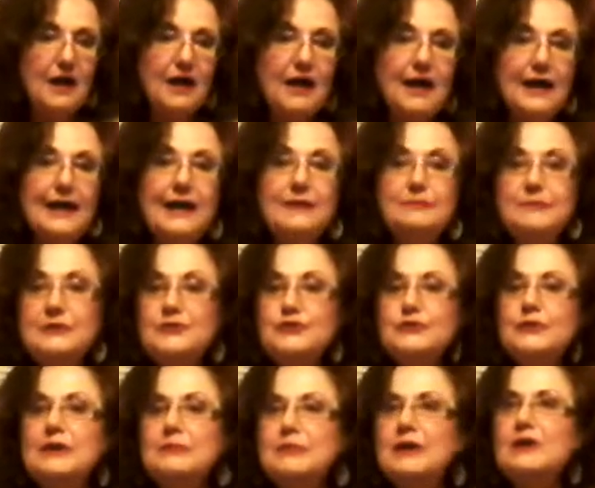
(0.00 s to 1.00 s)
I had been
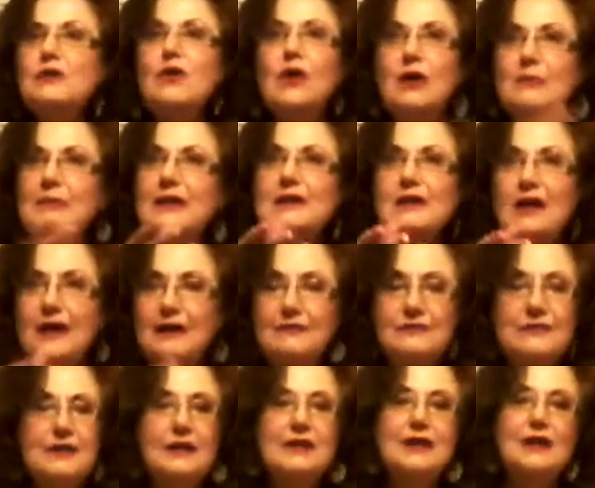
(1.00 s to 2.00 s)
dreaming all my life,
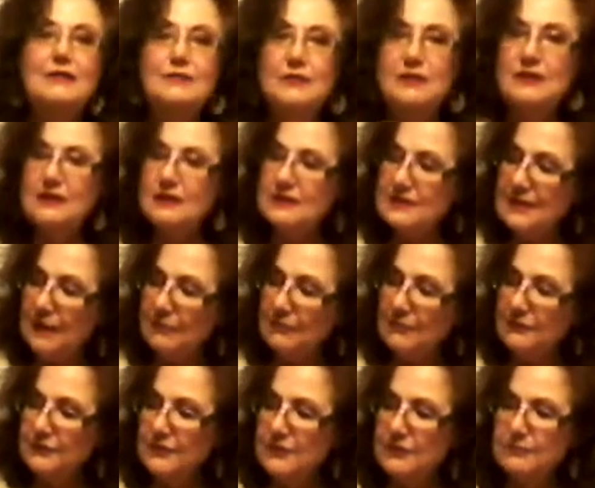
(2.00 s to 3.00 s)
and I gave you the example
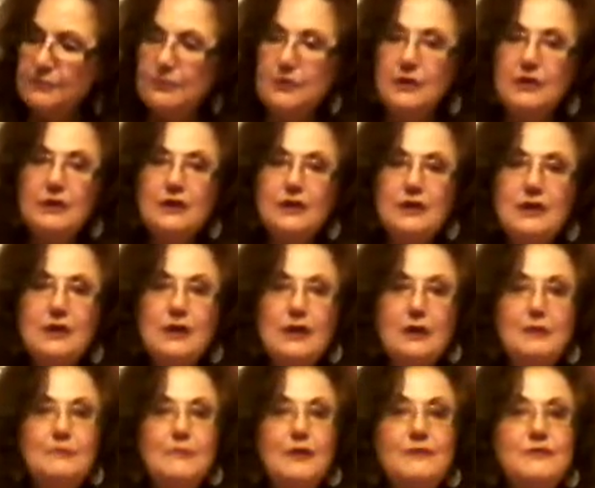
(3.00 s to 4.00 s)
from the book
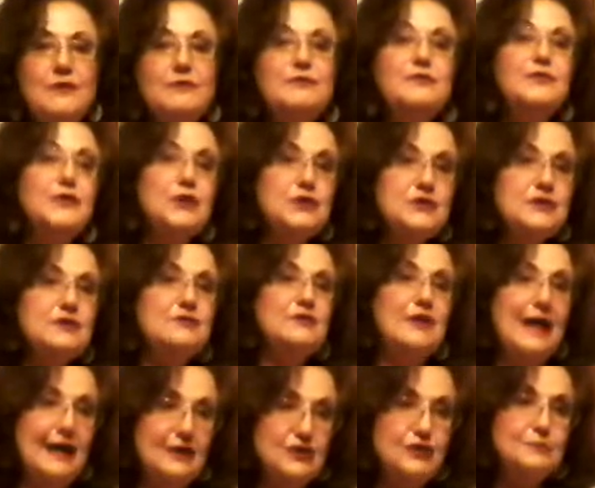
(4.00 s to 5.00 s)
of the first
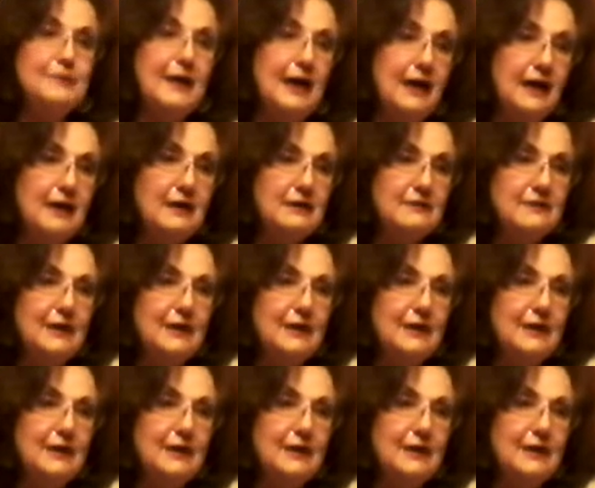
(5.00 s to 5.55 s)
flashback.